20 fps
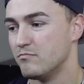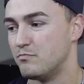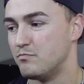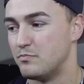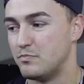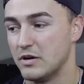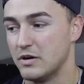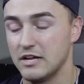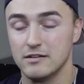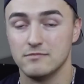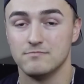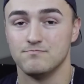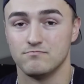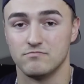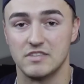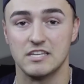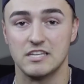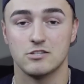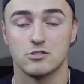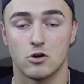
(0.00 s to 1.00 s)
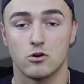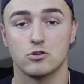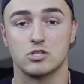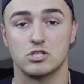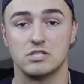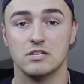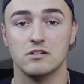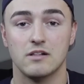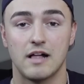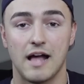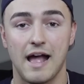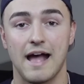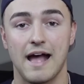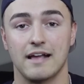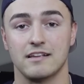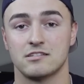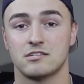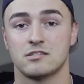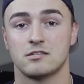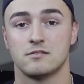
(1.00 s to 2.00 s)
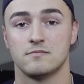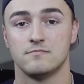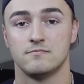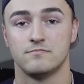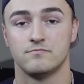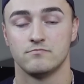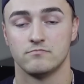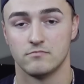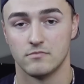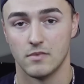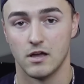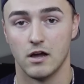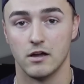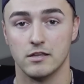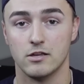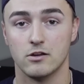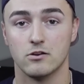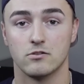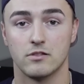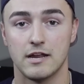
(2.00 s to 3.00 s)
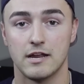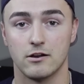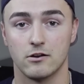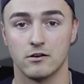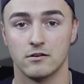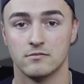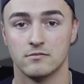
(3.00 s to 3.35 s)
But these are still ass a year later.